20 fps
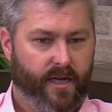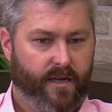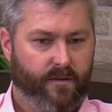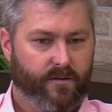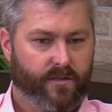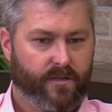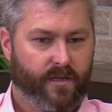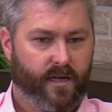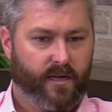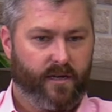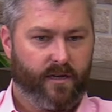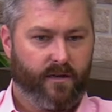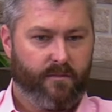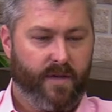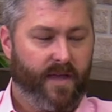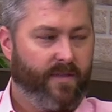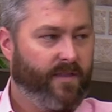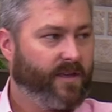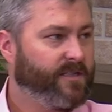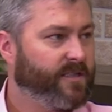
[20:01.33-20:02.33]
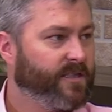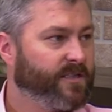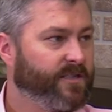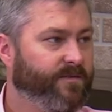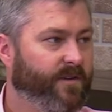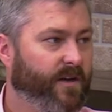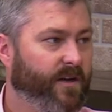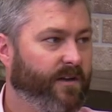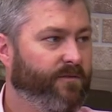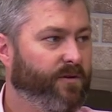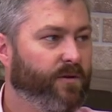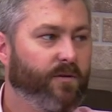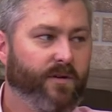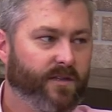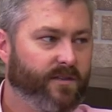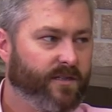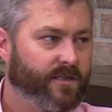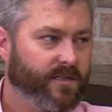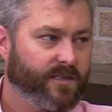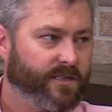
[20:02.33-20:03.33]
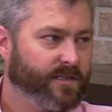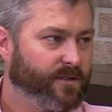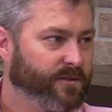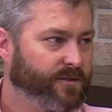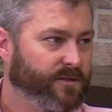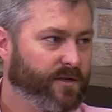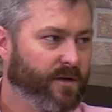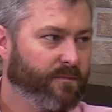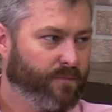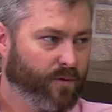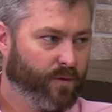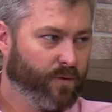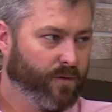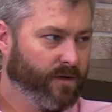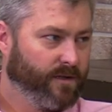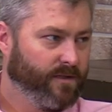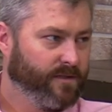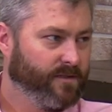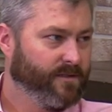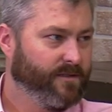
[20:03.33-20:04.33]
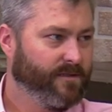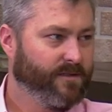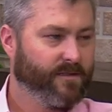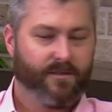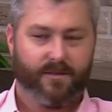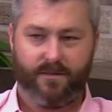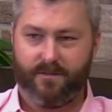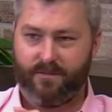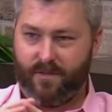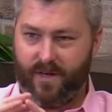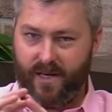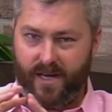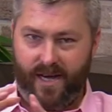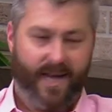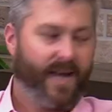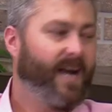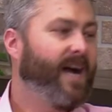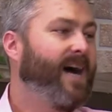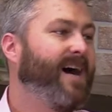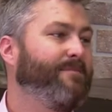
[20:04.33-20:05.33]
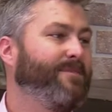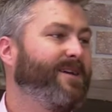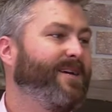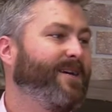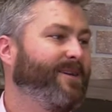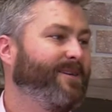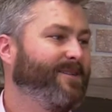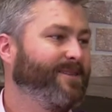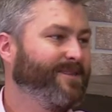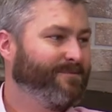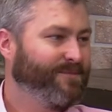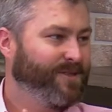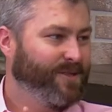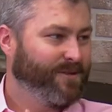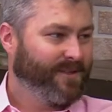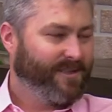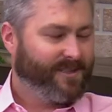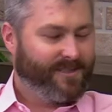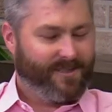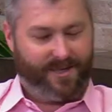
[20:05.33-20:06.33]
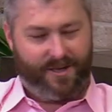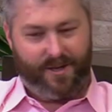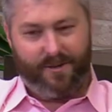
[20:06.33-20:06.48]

he was like, "Man, that sounds fun. If you can get the distillers on board, I- am in. I'm doing it." I was like,